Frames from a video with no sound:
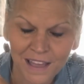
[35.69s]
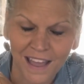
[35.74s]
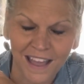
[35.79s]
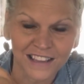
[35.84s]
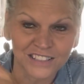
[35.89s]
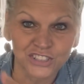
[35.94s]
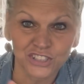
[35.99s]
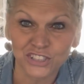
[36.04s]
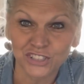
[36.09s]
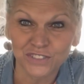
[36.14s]

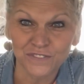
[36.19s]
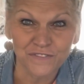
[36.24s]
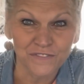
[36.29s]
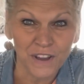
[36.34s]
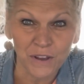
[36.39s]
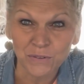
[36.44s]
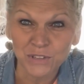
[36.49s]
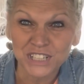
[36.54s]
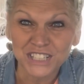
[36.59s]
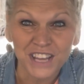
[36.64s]
I just
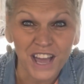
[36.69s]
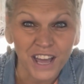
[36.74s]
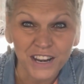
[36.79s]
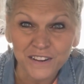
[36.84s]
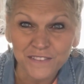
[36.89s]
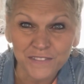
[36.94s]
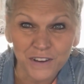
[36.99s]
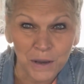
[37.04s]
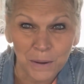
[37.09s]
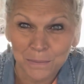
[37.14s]
found a ton
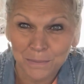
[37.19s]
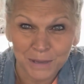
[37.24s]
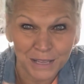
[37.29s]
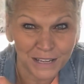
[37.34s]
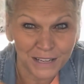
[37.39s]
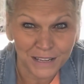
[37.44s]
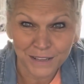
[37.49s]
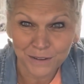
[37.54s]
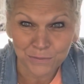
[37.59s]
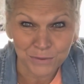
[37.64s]
of them,
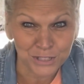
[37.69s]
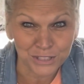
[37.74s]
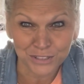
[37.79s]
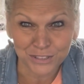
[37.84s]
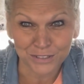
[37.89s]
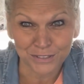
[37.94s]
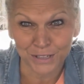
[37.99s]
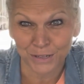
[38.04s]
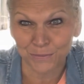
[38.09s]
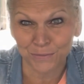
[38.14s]
and it
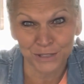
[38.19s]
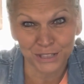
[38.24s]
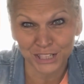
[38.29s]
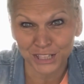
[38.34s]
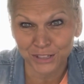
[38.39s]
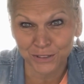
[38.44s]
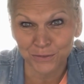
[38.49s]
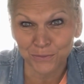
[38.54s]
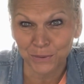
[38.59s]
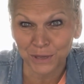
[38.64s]
was a really
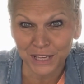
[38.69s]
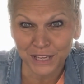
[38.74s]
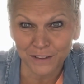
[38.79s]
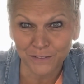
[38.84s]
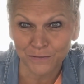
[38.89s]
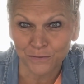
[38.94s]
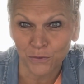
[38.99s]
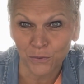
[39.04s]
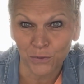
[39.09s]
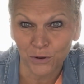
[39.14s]
good week
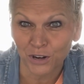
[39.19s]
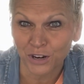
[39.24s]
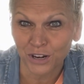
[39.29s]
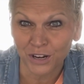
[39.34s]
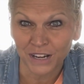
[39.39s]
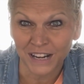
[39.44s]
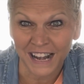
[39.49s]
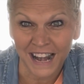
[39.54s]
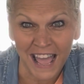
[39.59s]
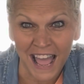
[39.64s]
for
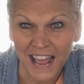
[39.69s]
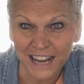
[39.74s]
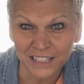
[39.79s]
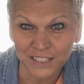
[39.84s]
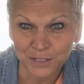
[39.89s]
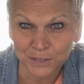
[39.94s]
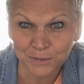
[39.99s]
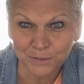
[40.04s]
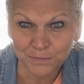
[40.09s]
not